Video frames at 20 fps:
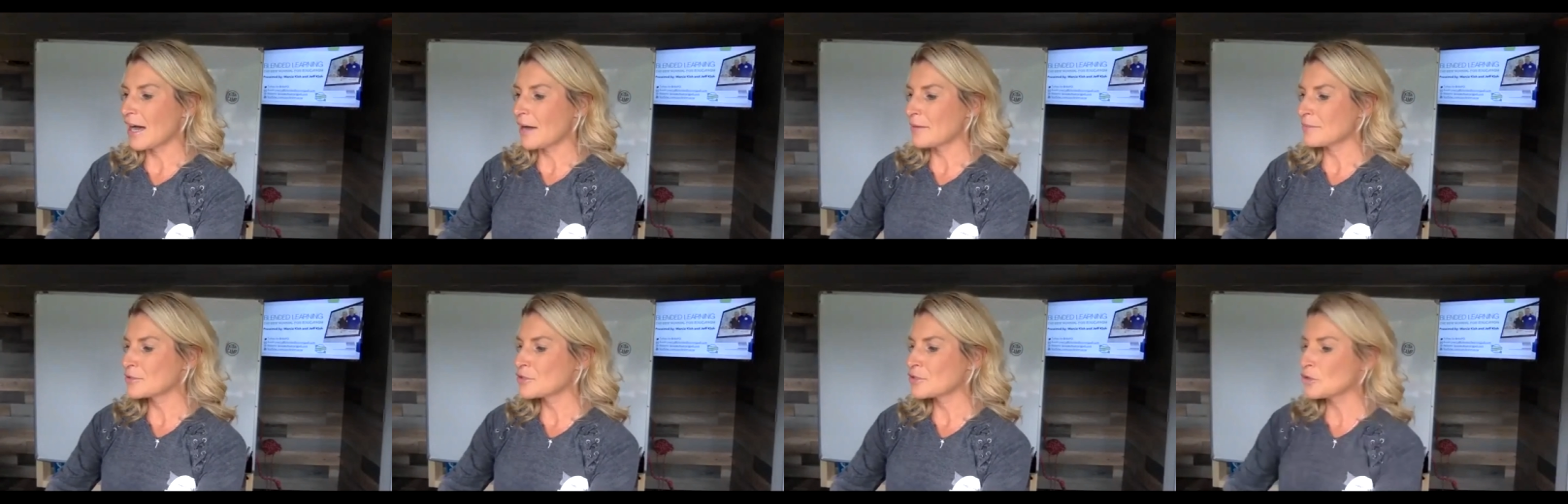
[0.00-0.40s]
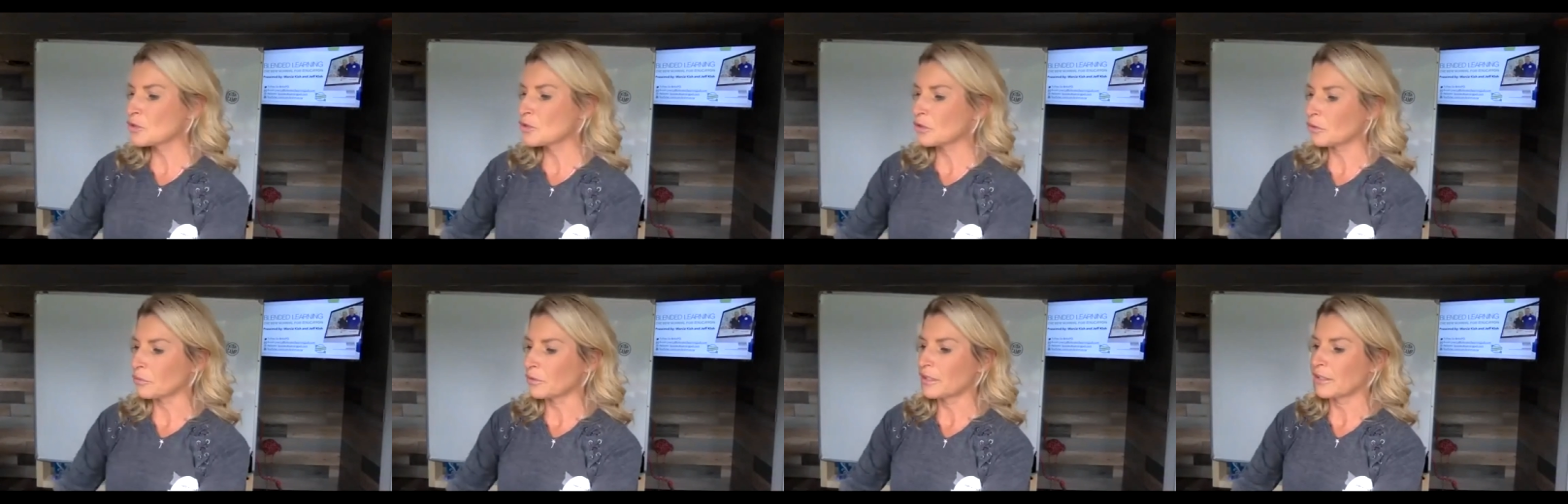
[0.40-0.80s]
up, do
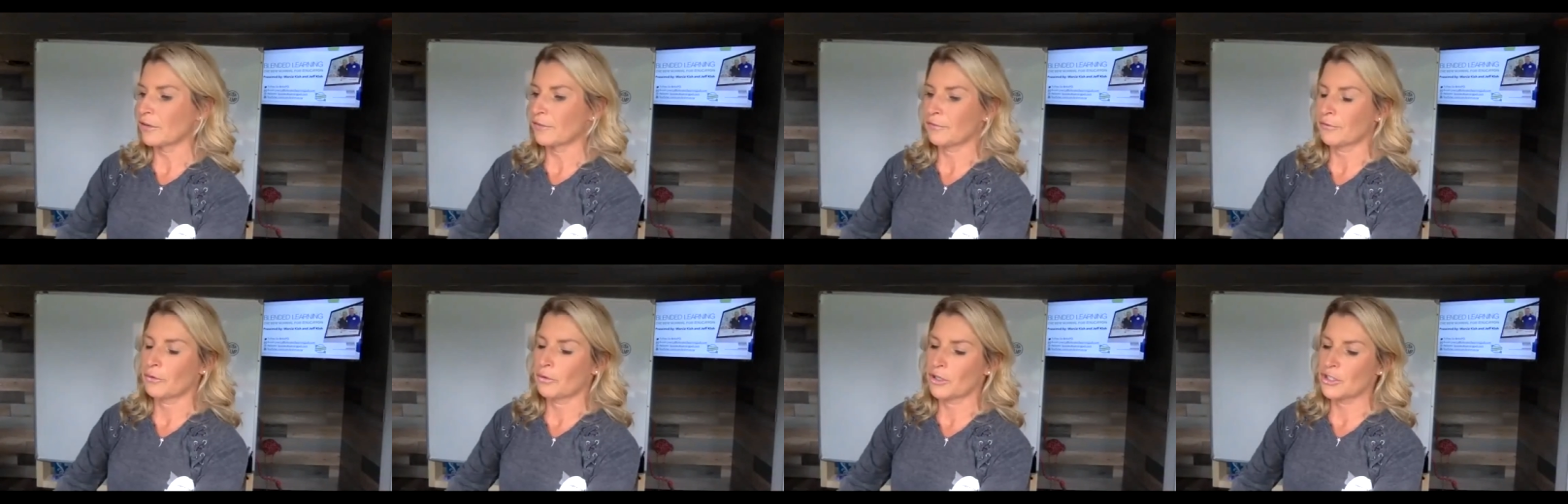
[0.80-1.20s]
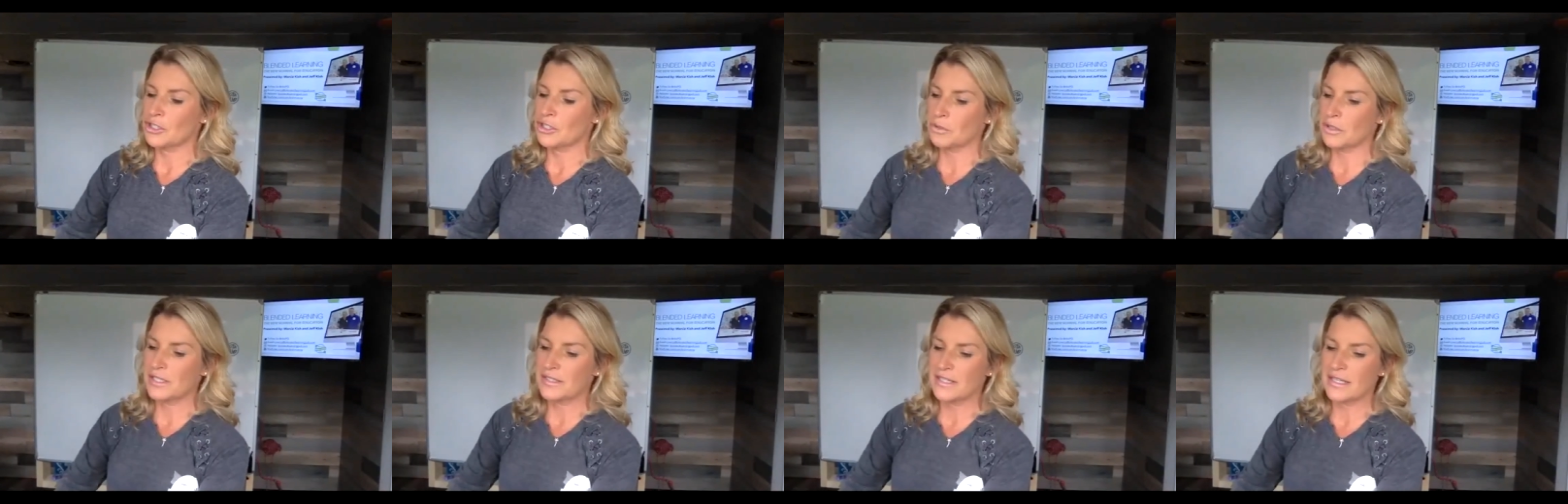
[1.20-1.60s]
three or four
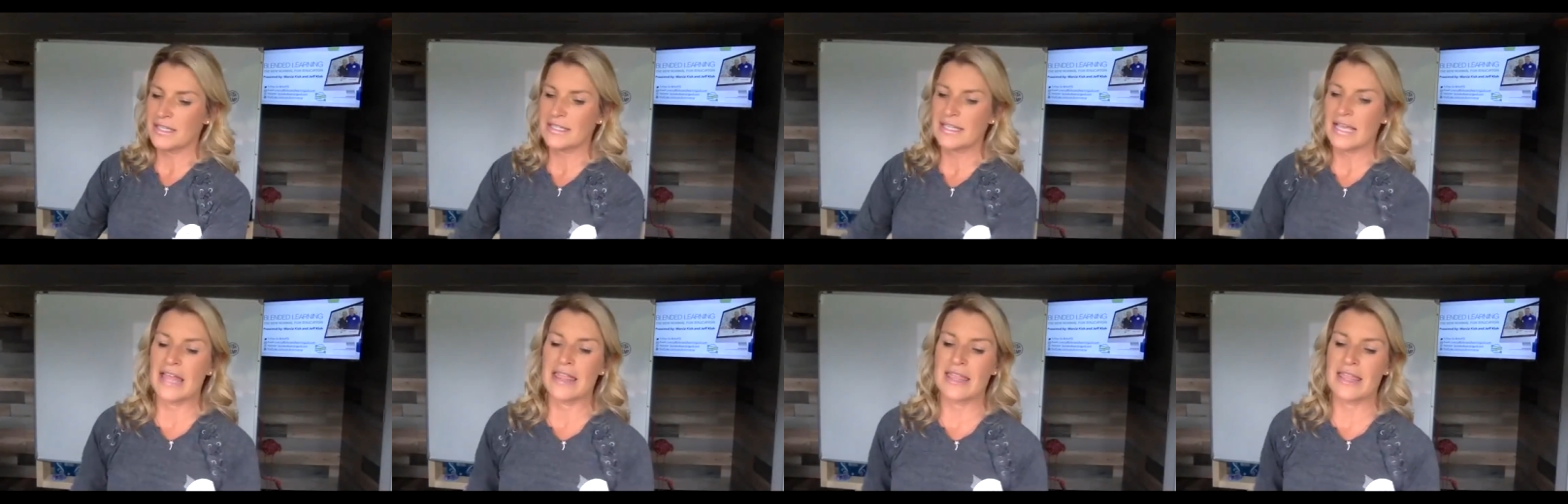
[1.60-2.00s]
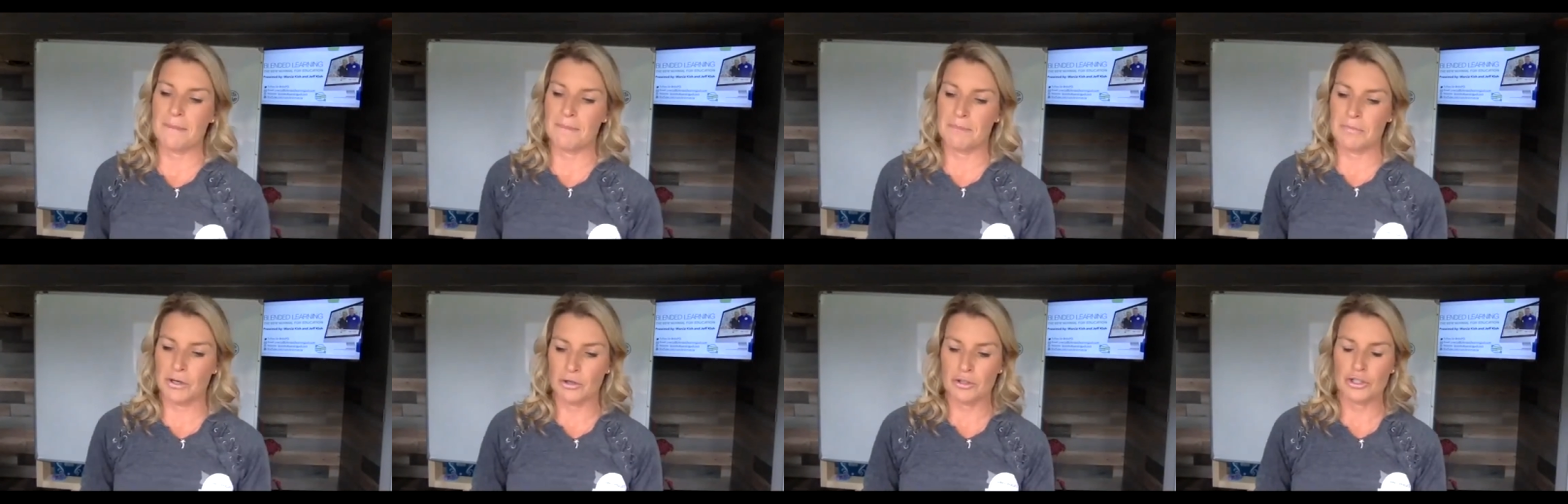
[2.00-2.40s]
choices and
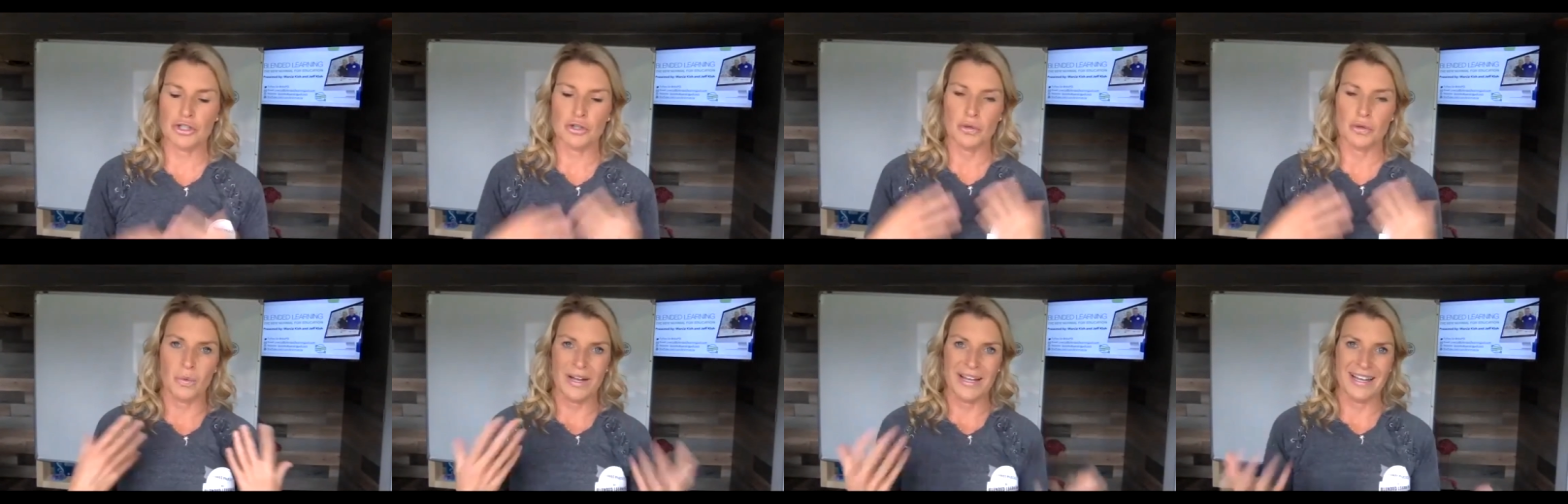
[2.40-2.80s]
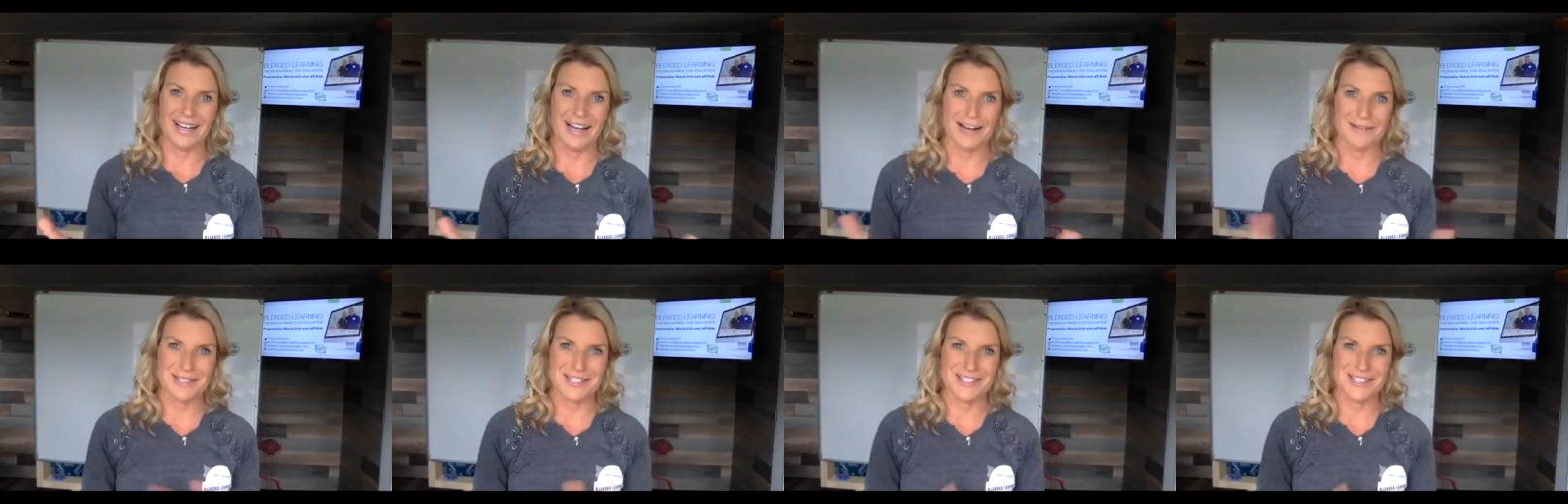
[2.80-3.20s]
then build your way
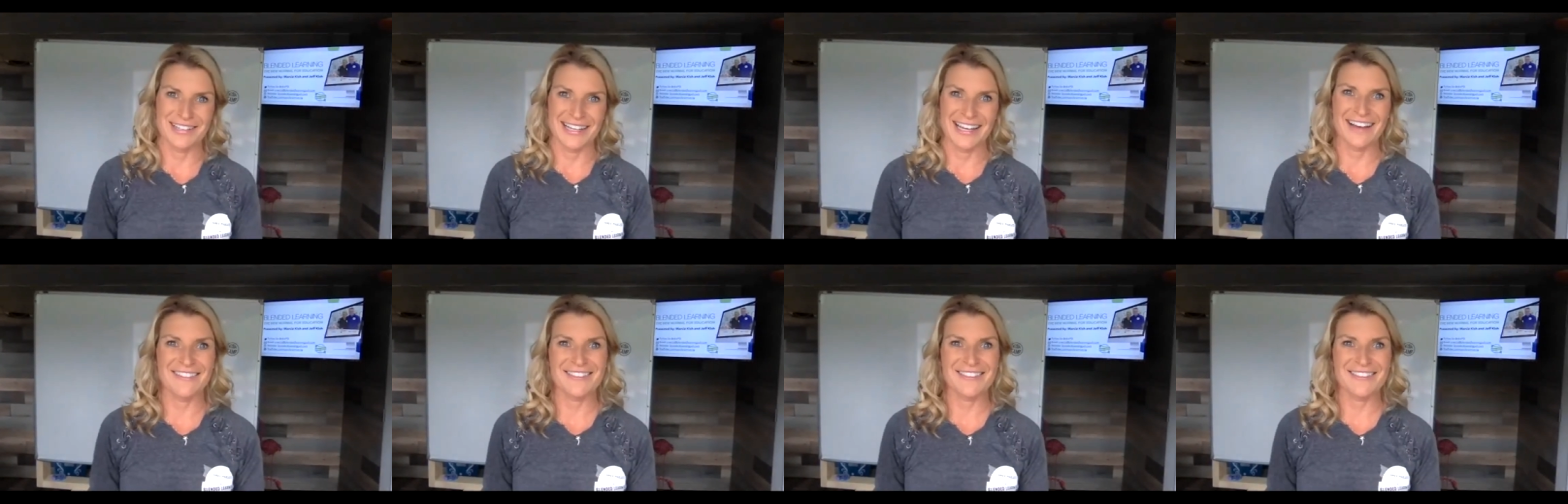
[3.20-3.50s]
up to it.